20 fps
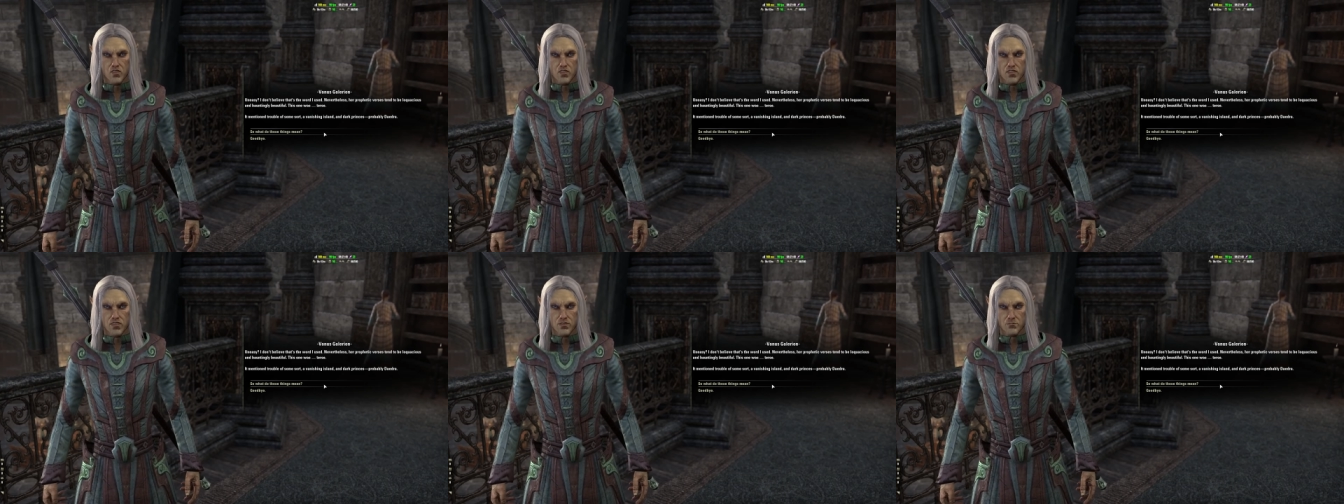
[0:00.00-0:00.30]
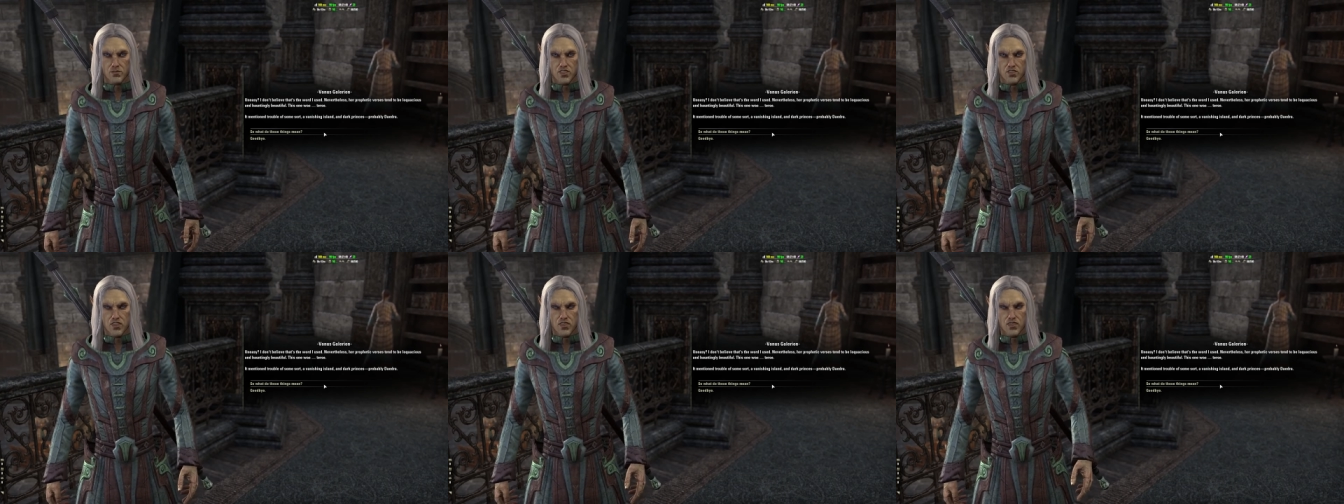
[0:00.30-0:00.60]
a
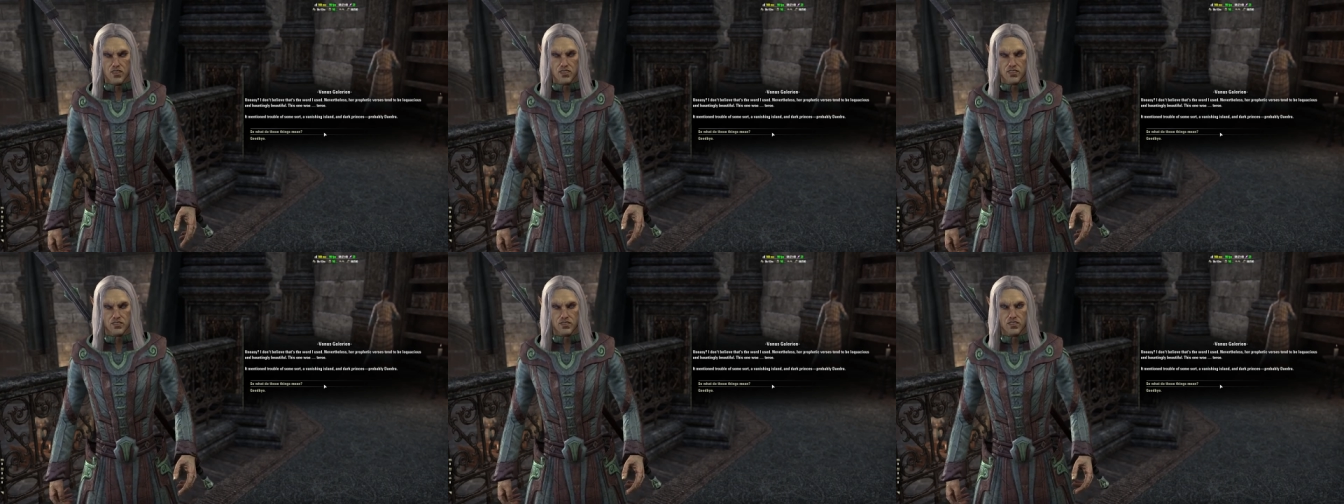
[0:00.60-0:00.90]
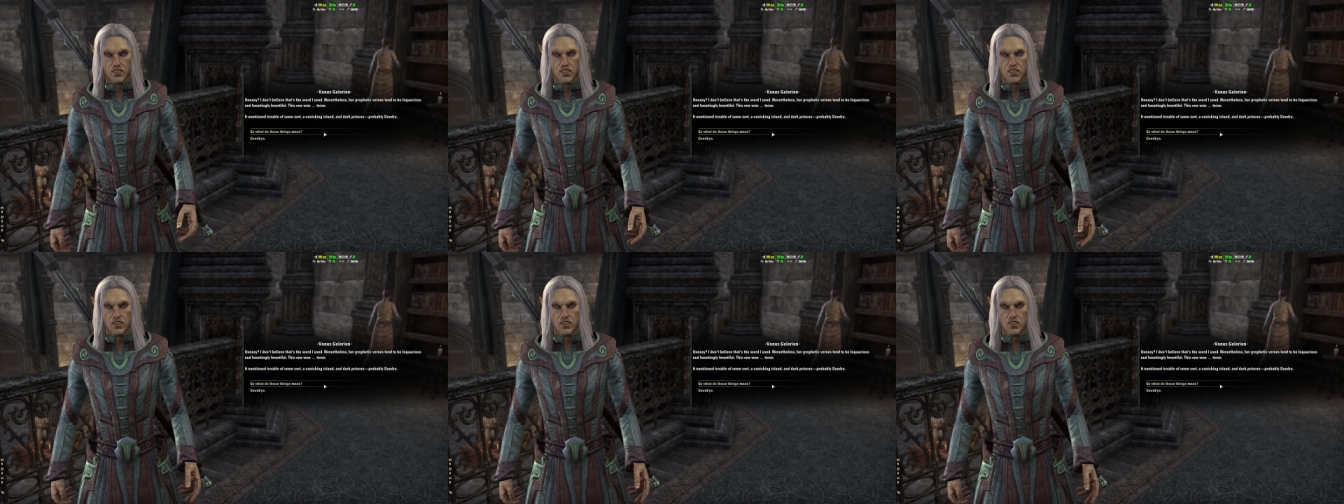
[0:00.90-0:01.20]
vanishing
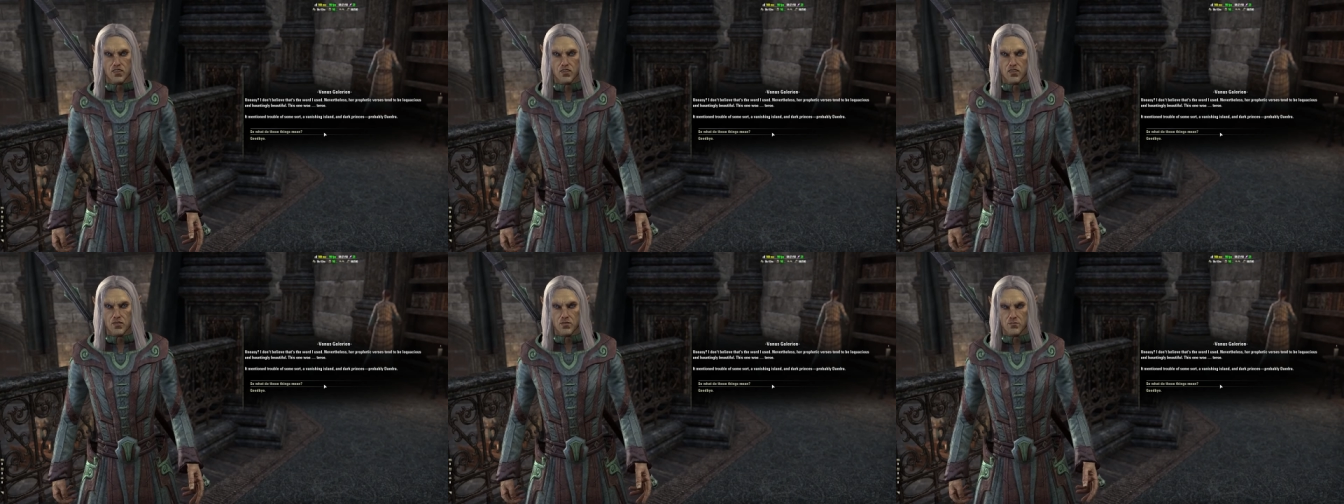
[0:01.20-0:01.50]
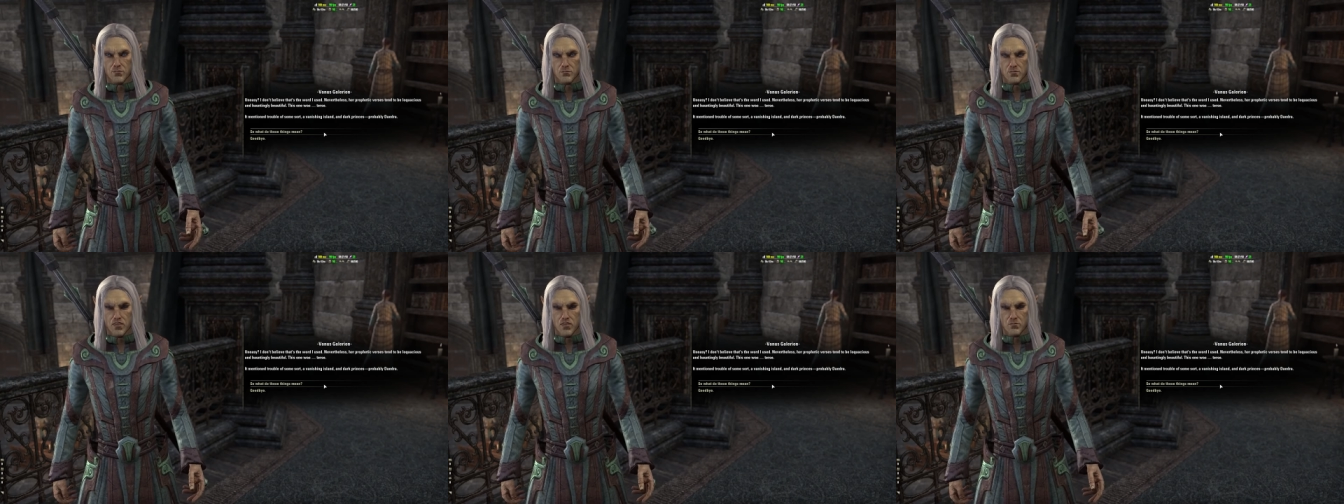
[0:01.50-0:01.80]
island and
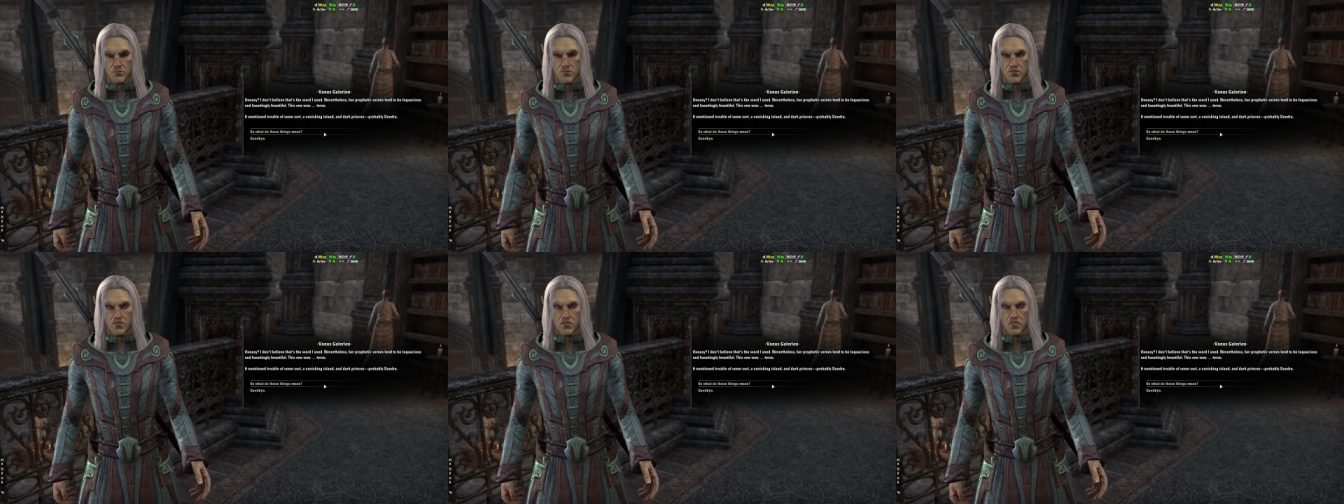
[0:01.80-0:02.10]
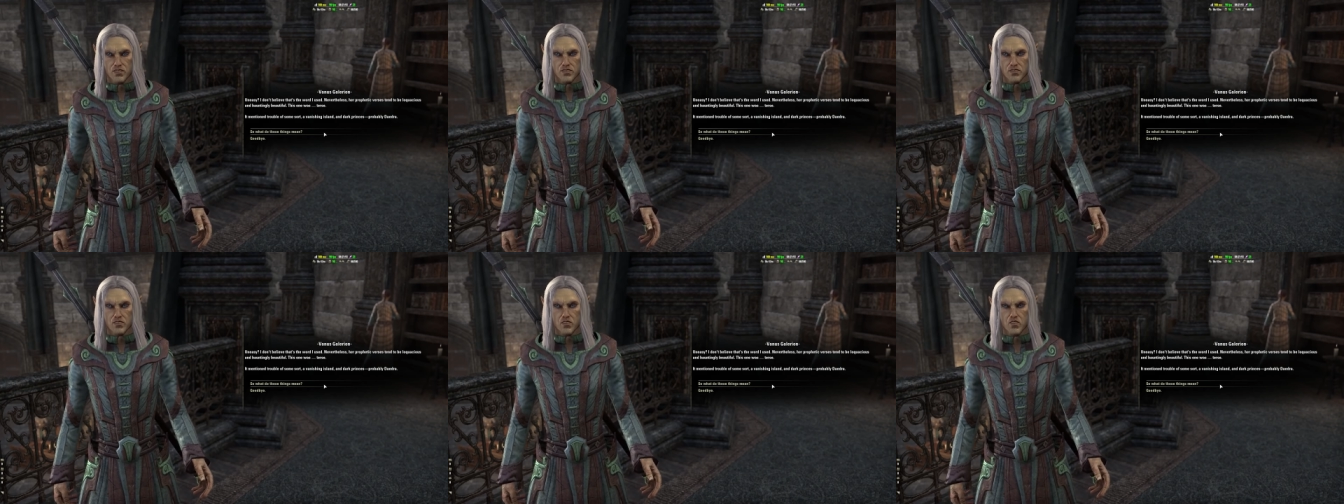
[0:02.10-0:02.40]
dark
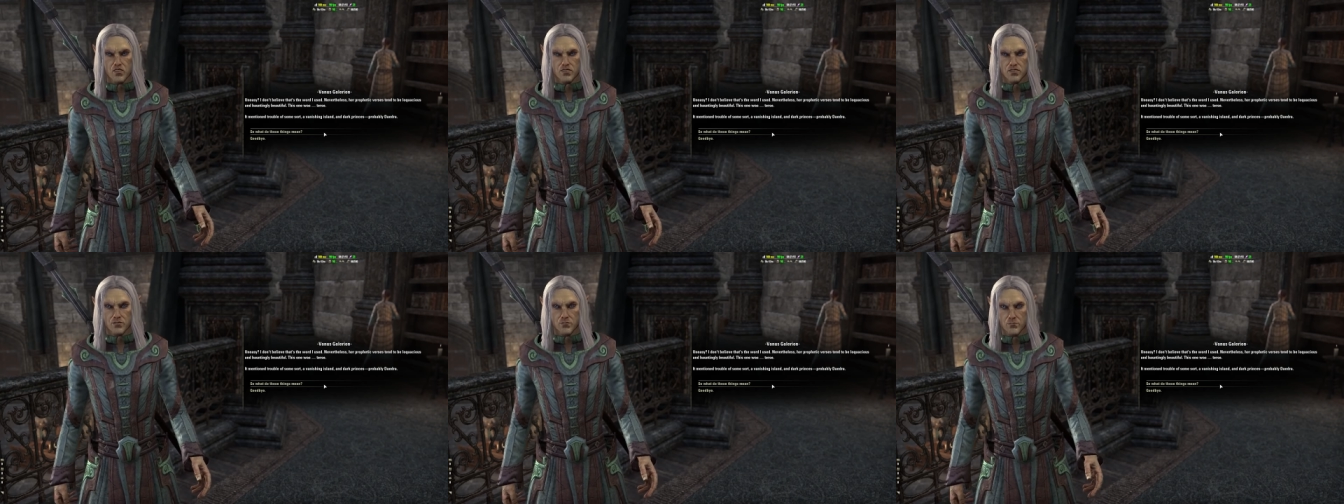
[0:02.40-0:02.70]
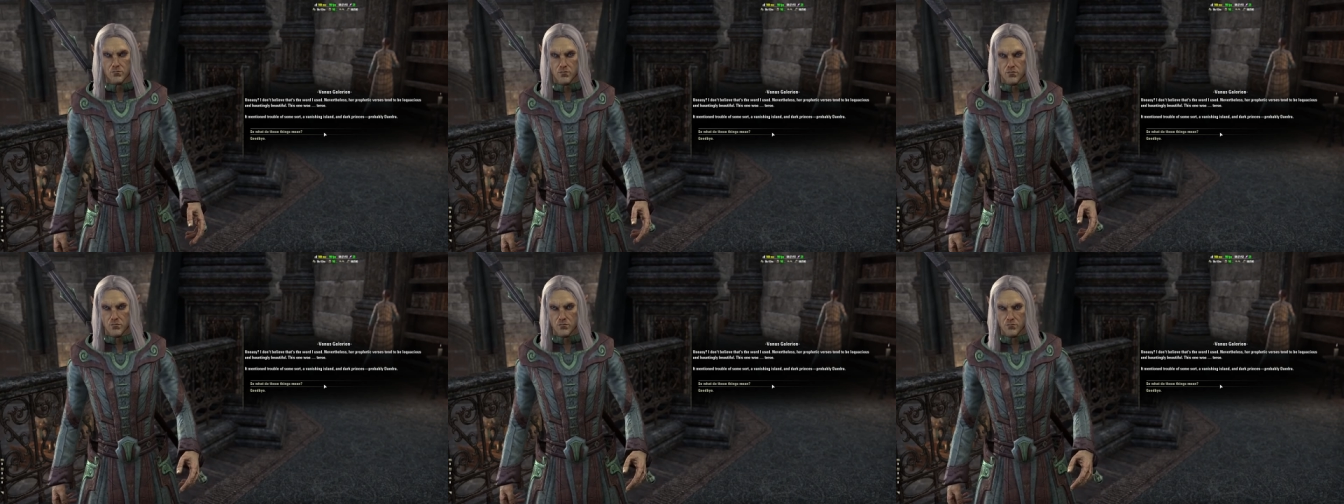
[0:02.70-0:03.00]

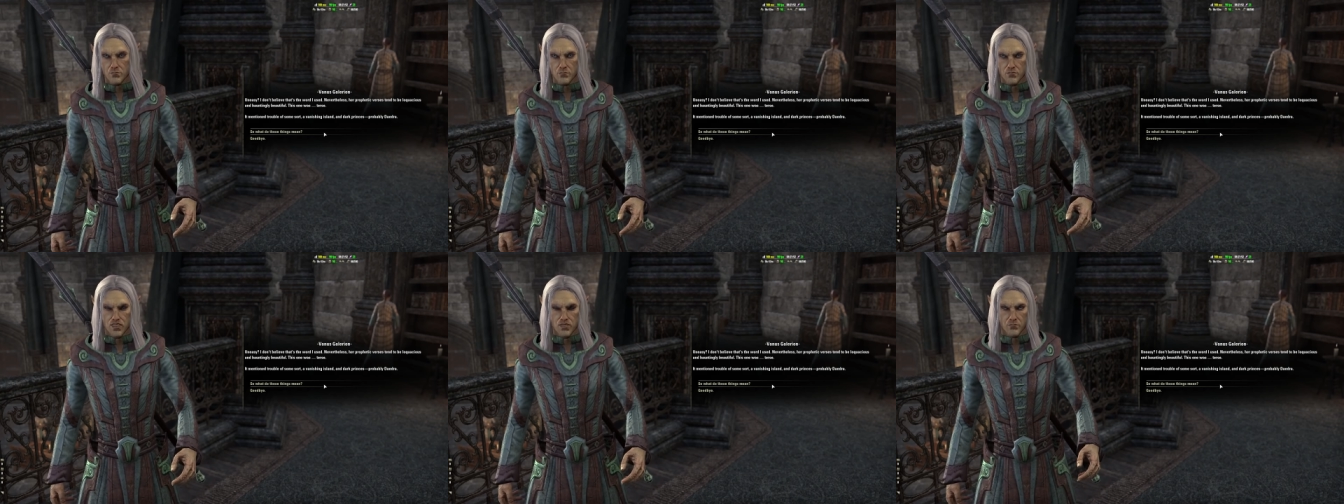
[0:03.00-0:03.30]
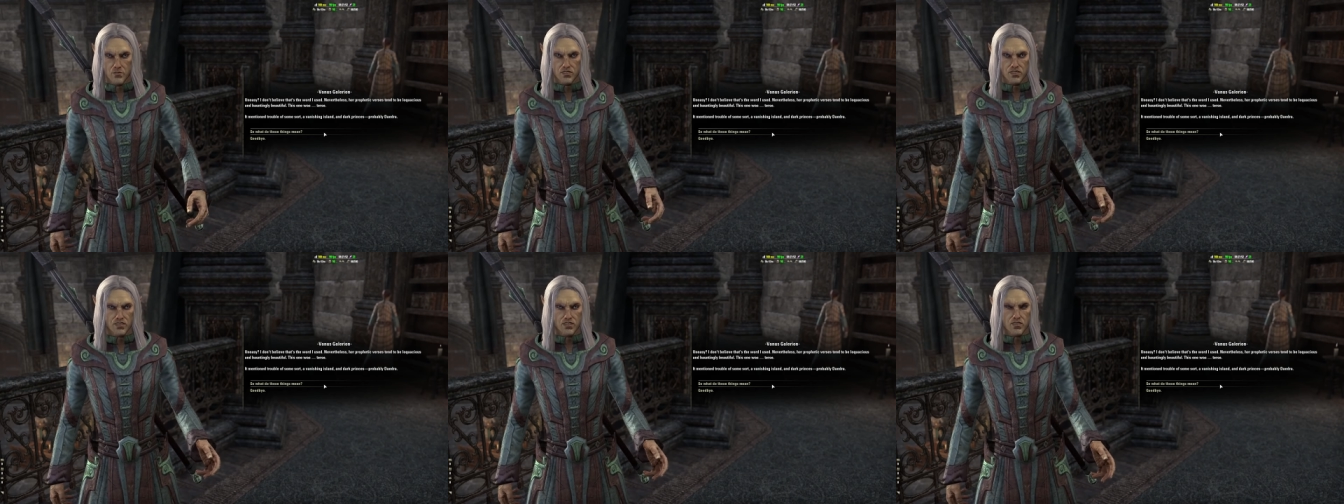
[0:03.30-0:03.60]
princes,
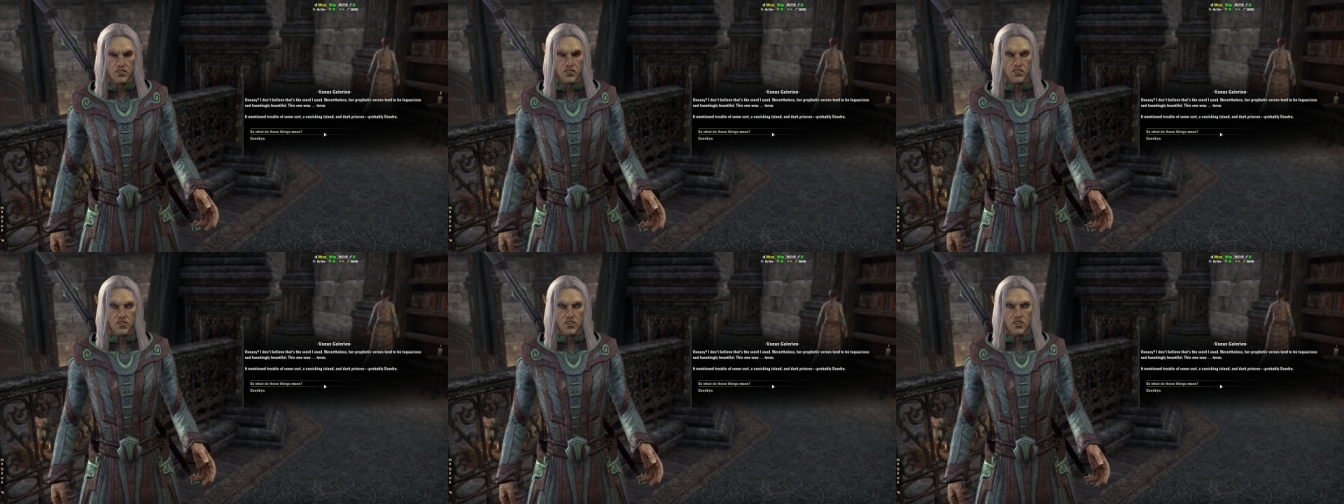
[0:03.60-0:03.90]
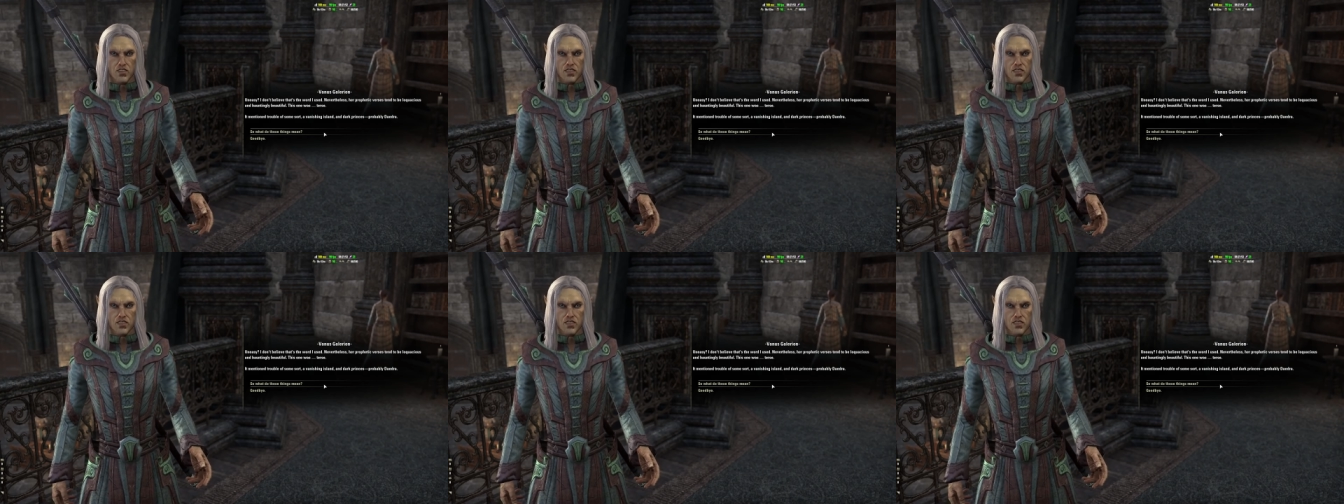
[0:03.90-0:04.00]
probably daydream.